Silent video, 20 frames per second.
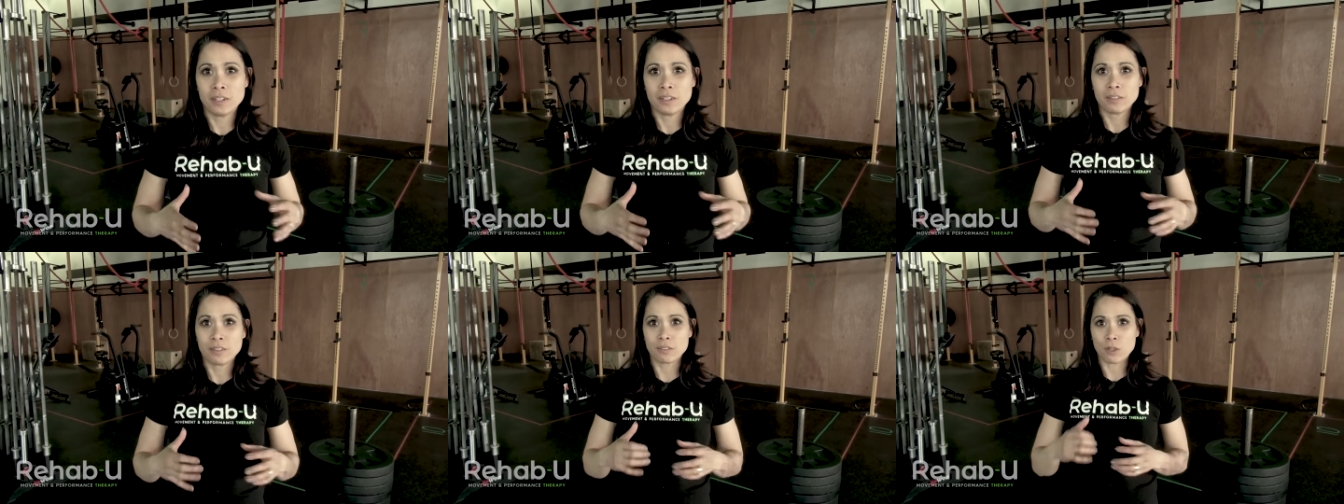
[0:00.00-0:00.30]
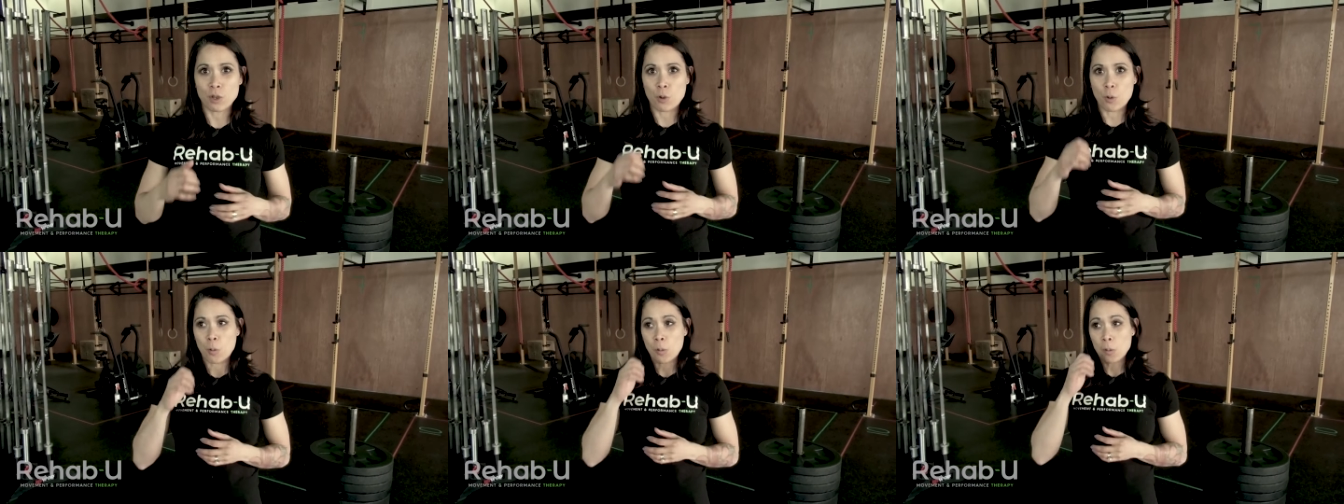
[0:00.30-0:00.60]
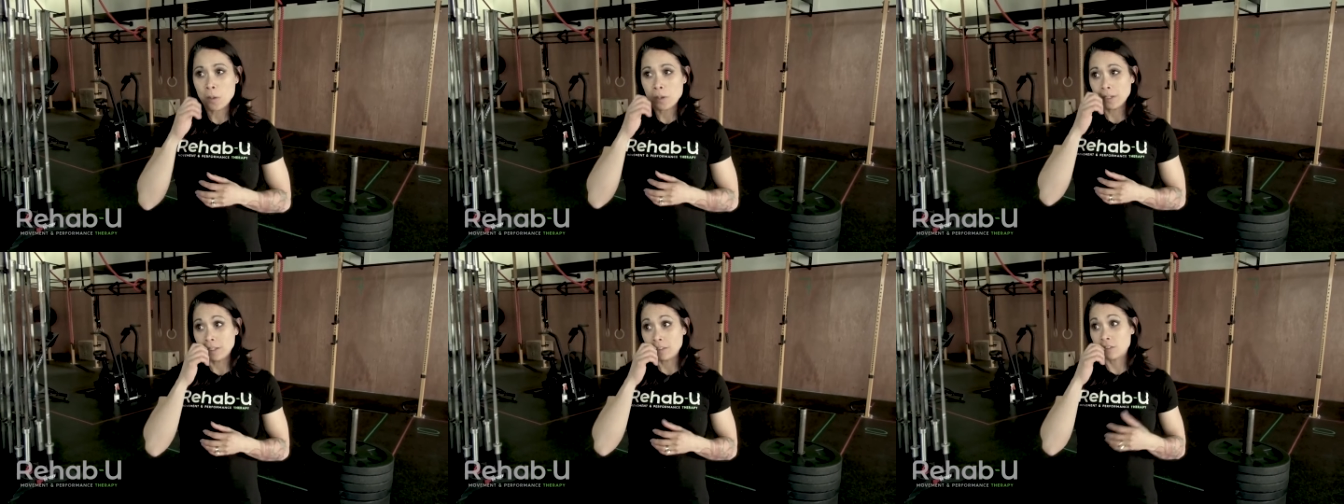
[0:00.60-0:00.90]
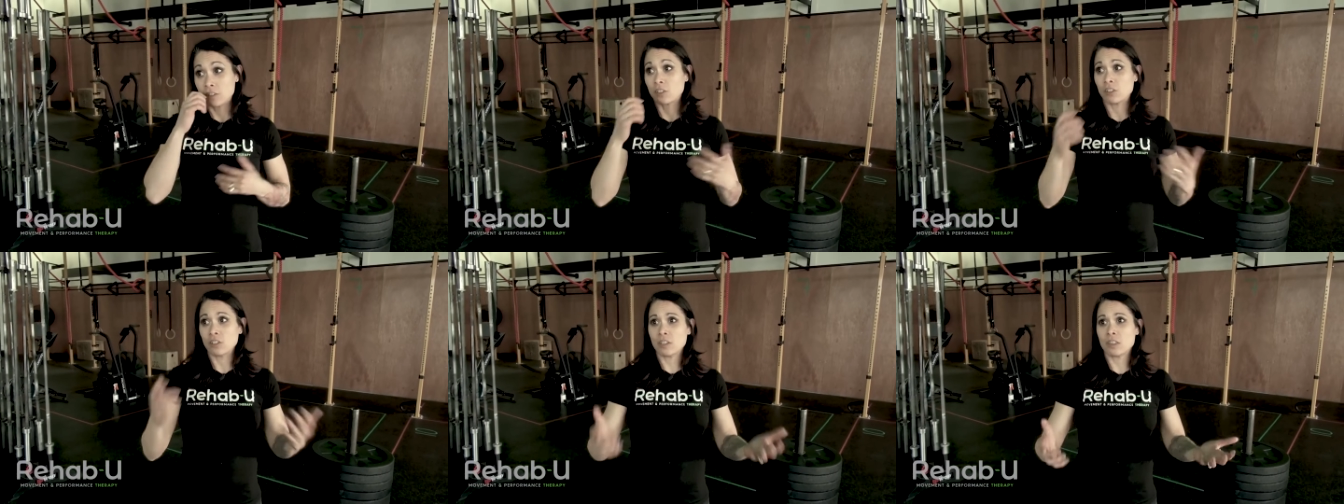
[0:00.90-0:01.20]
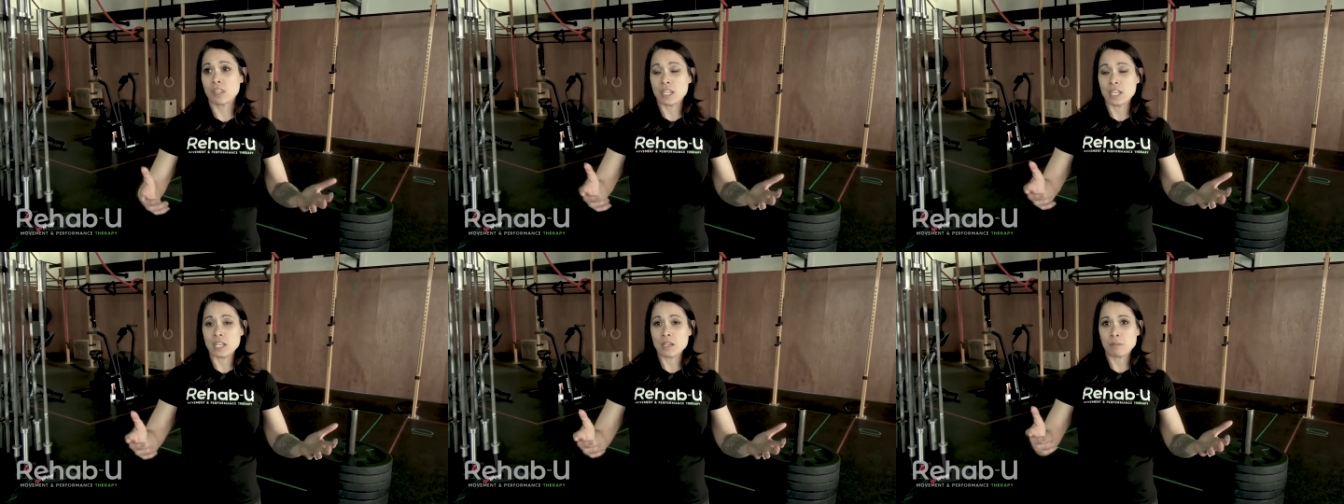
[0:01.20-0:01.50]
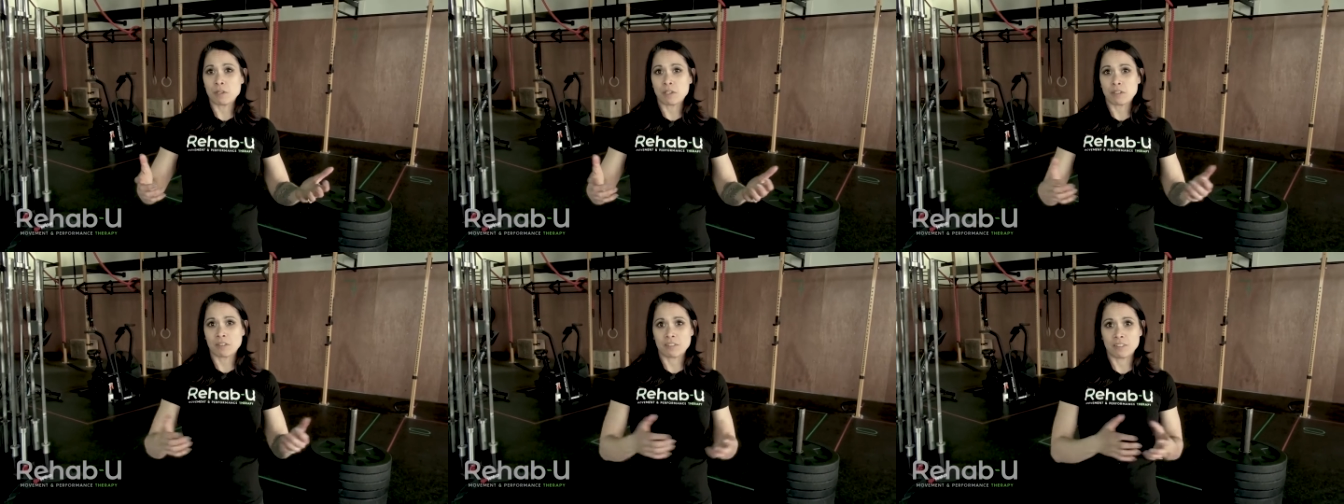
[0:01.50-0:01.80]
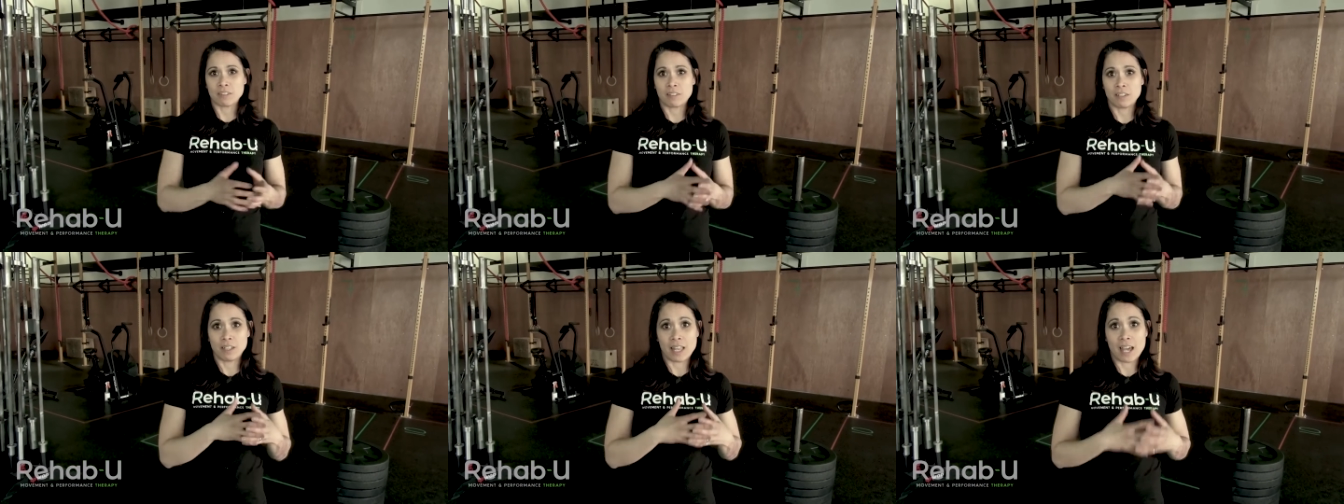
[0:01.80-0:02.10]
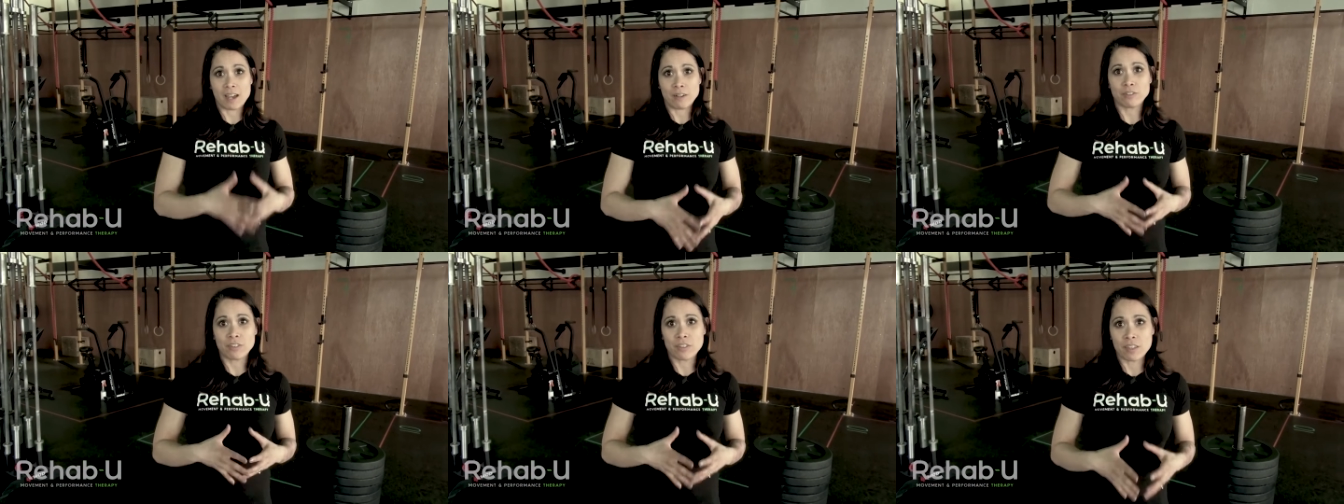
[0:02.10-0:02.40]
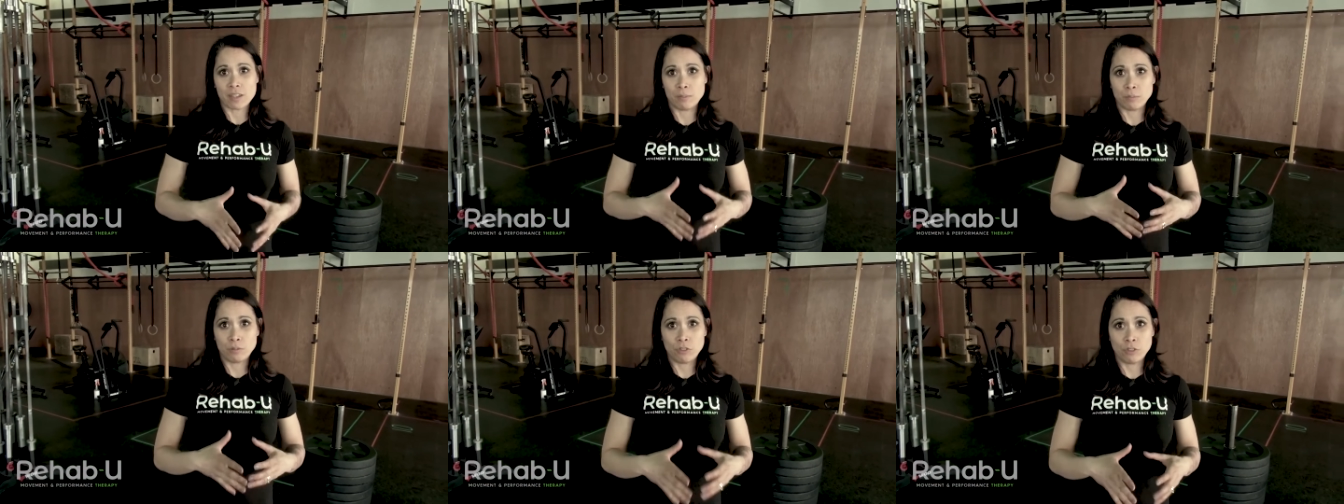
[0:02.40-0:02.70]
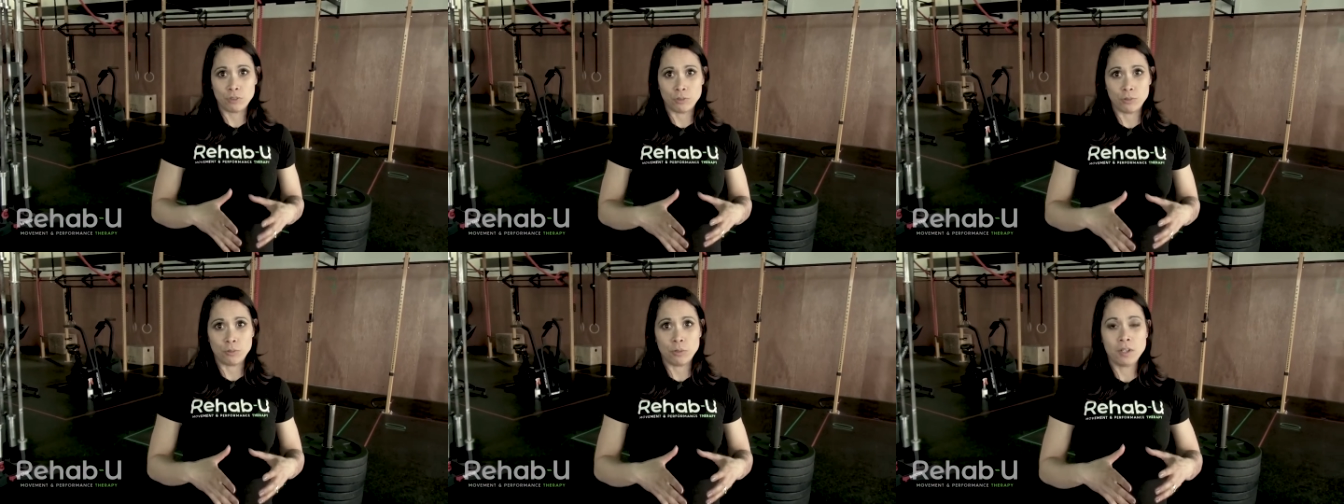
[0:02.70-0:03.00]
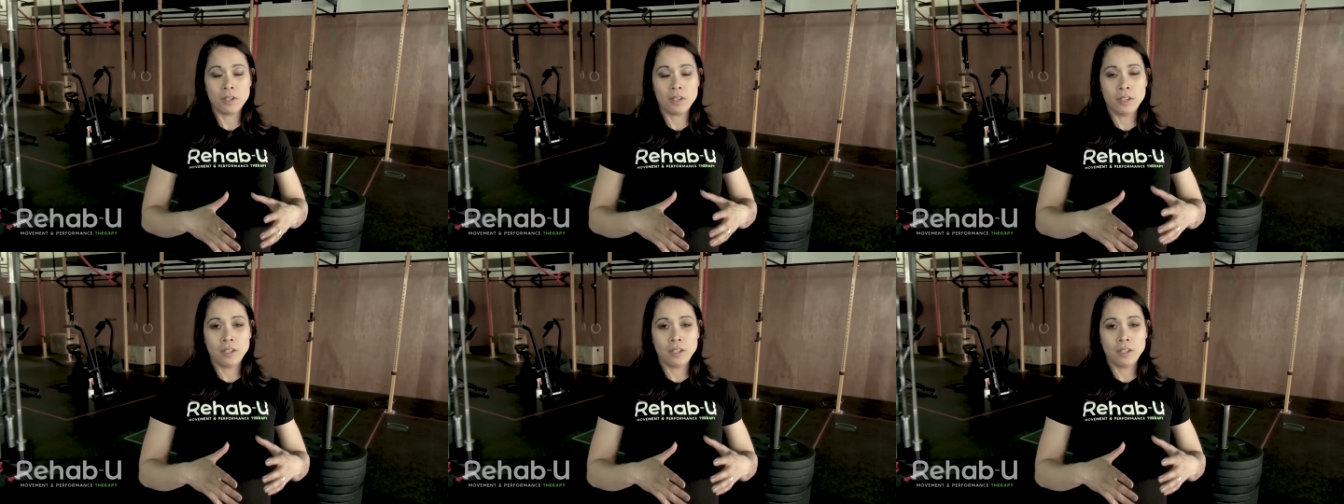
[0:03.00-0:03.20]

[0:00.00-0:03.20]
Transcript: So it's a good thing because it allows them to